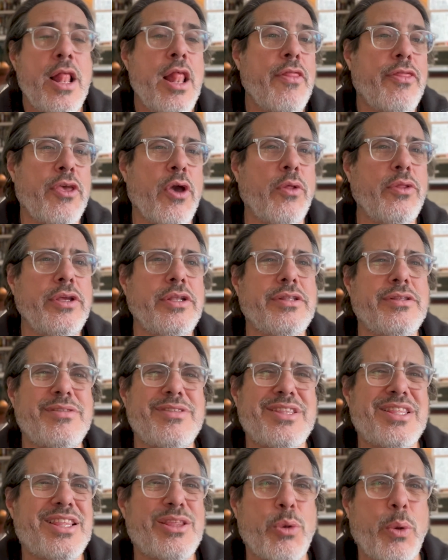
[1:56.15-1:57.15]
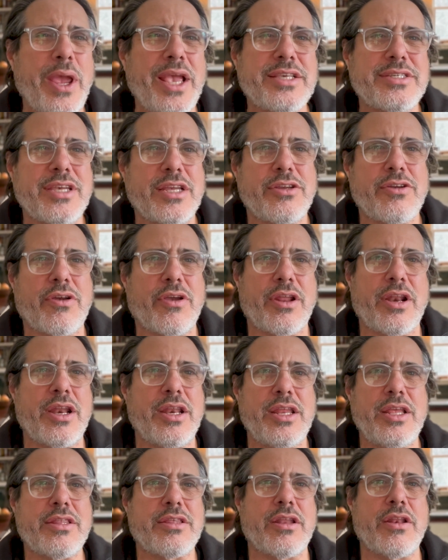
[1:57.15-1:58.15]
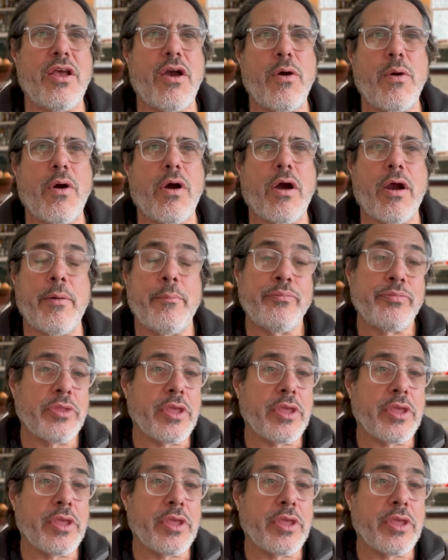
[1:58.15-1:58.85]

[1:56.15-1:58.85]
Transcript: The only tweaks that you're going to need to know are